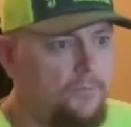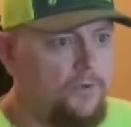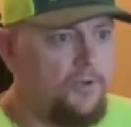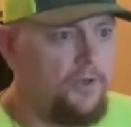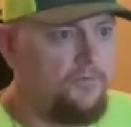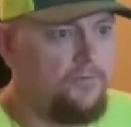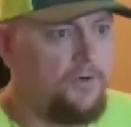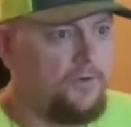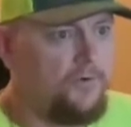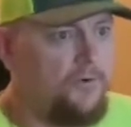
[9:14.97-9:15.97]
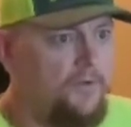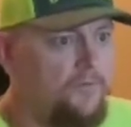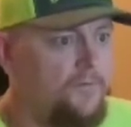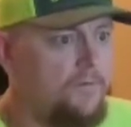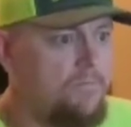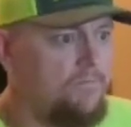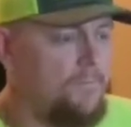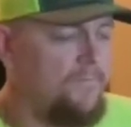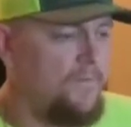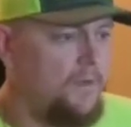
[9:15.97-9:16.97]
really good friend Chris,
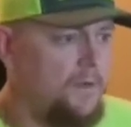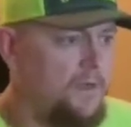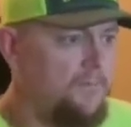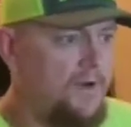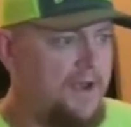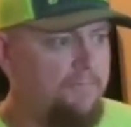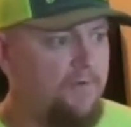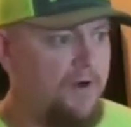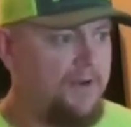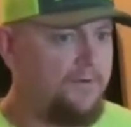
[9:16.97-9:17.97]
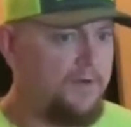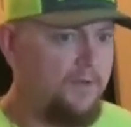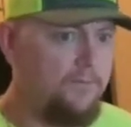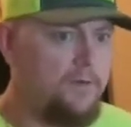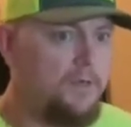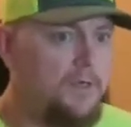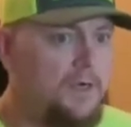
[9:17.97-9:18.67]
him and I have been riding together.